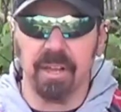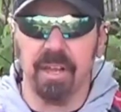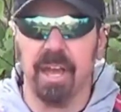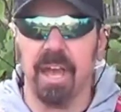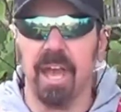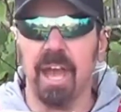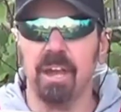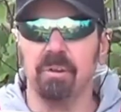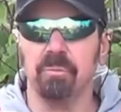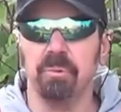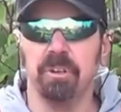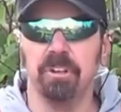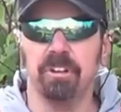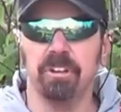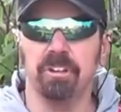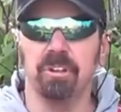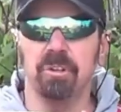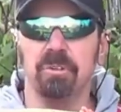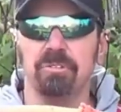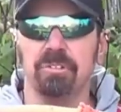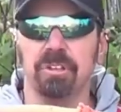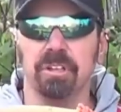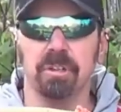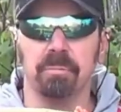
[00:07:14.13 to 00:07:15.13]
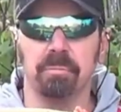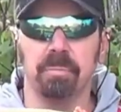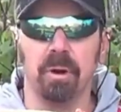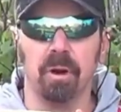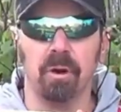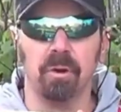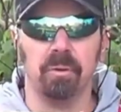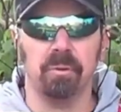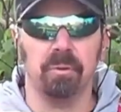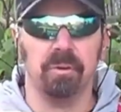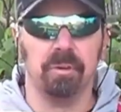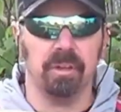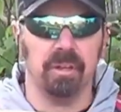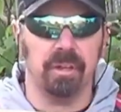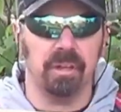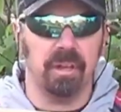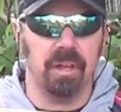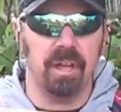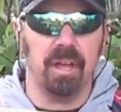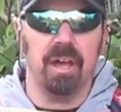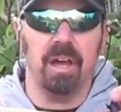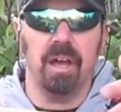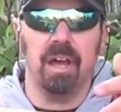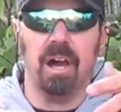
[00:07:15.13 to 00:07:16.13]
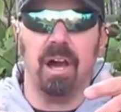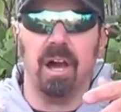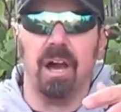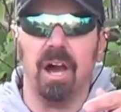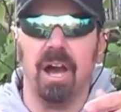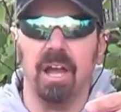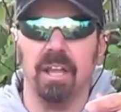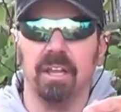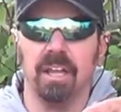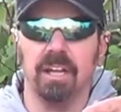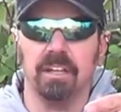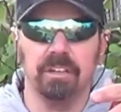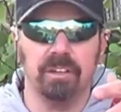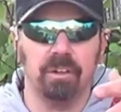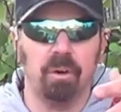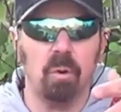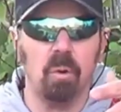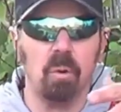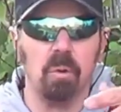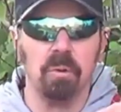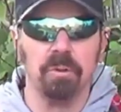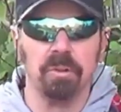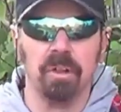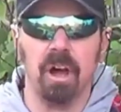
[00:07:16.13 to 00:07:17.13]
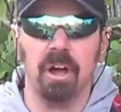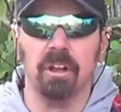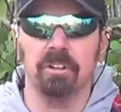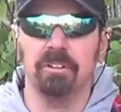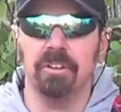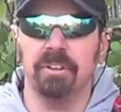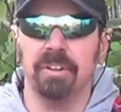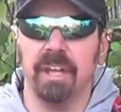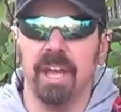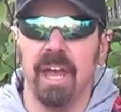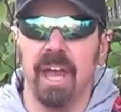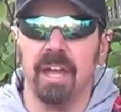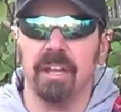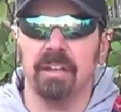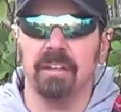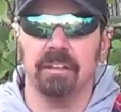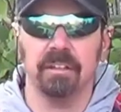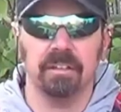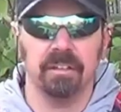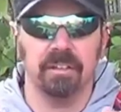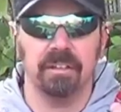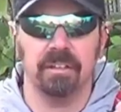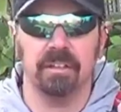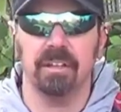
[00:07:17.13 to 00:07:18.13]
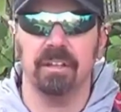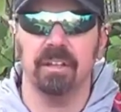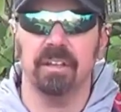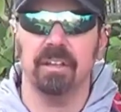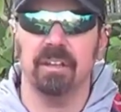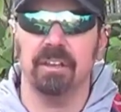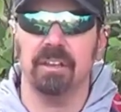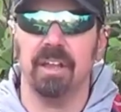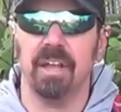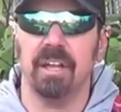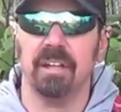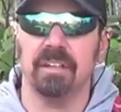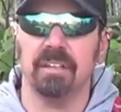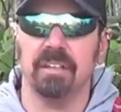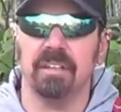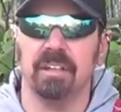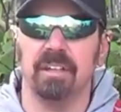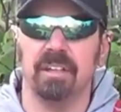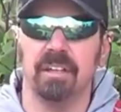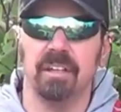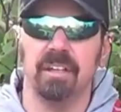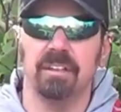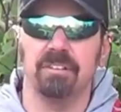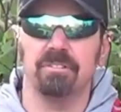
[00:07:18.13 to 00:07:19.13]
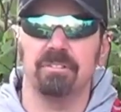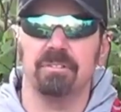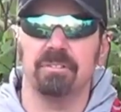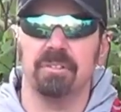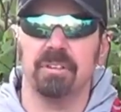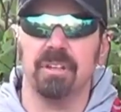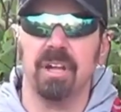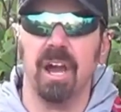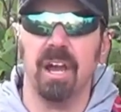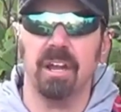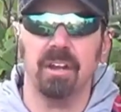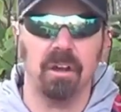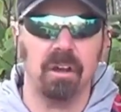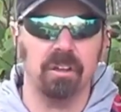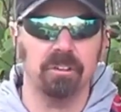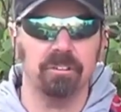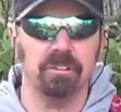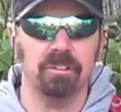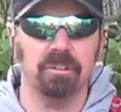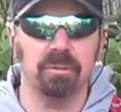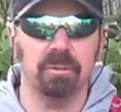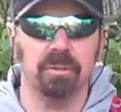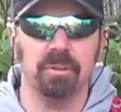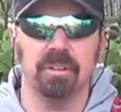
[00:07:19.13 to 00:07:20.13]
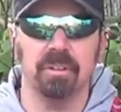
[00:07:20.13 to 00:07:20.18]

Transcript: And when you're using the bow, I like to hold onto the end that it's tied onto.